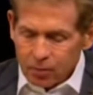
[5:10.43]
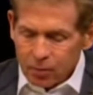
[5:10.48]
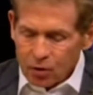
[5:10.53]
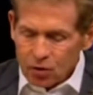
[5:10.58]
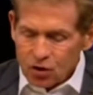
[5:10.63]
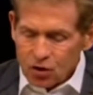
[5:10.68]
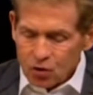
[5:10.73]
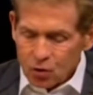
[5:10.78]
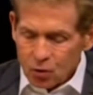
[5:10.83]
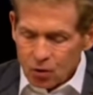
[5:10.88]

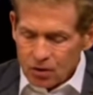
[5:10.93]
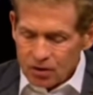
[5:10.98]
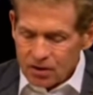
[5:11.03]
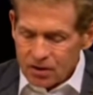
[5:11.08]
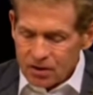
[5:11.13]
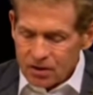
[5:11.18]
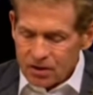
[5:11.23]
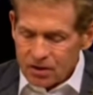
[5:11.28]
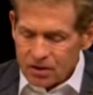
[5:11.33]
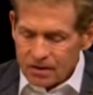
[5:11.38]
Per
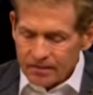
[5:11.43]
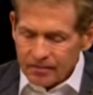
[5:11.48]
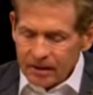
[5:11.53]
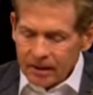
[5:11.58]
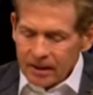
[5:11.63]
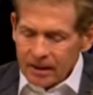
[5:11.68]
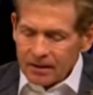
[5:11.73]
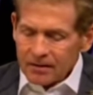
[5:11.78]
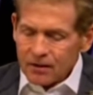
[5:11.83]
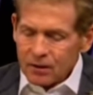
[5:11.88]
sources,
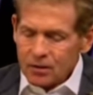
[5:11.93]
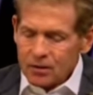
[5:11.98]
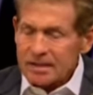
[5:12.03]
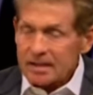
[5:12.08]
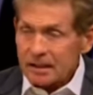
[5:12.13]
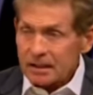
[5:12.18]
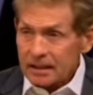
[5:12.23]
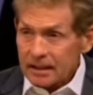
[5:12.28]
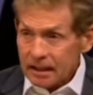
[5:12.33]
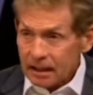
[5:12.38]
there
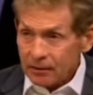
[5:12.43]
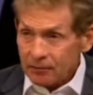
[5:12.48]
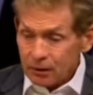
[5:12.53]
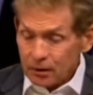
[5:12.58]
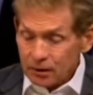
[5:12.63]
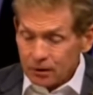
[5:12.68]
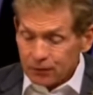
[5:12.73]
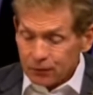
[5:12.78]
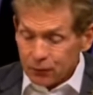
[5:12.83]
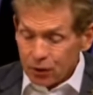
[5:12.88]
is a
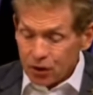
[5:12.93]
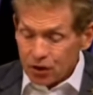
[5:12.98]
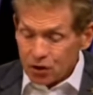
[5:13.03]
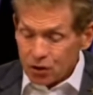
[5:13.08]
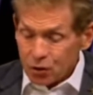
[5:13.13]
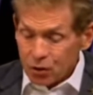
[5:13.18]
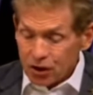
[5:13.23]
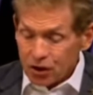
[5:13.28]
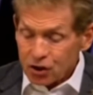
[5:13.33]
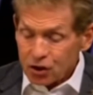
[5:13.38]
level of
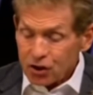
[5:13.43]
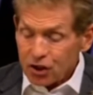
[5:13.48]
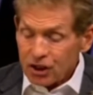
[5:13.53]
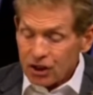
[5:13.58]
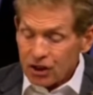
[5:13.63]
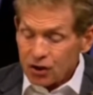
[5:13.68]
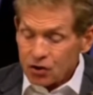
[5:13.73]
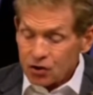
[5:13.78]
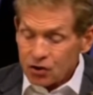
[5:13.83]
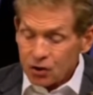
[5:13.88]
frustration
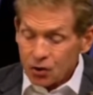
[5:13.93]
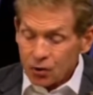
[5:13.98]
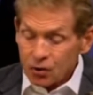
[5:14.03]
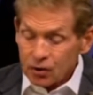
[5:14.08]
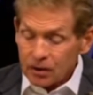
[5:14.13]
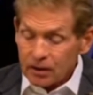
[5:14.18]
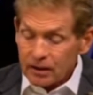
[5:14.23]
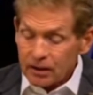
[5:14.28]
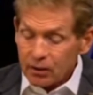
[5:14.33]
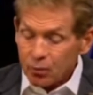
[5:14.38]

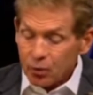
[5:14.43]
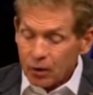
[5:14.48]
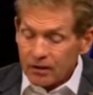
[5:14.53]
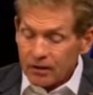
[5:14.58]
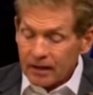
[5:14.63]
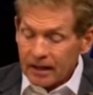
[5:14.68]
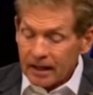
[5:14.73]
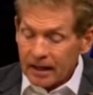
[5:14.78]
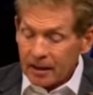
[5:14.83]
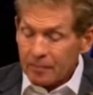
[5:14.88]
internally
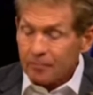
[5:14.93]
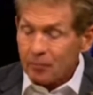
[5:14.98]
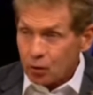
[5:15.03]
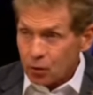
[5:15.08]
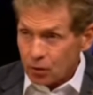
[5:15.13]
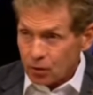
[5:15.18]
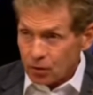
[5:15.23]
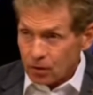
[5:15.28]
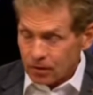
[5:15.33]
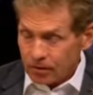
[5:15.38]
with Cam
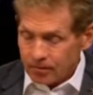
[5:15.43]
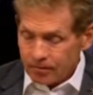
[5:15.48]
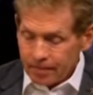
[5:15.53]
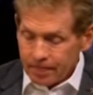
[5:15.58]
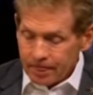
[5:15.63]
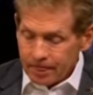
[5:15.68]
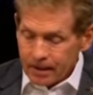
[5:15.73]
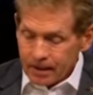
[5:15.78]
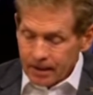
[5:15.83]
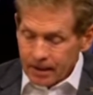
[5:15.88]

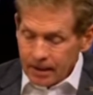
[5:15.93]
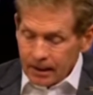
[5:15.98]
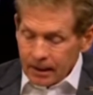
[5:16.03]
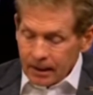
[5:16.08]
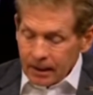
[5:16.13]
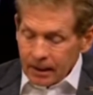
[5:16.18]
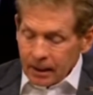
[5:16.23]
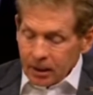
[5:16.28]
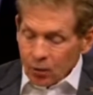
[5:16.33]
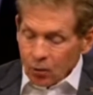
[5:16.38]
Newton.
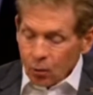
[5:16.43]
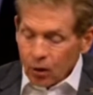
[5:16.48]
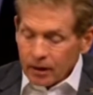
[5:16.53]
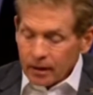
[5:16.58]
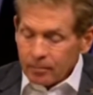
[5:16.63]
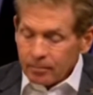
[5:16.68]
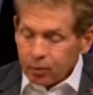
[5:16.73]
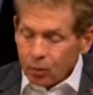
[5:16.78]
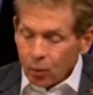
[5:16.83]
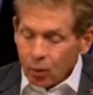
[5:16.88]

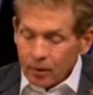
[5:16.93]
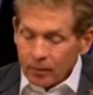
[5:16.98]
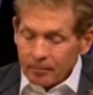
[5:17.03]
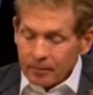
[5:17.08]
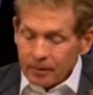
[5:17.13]
One important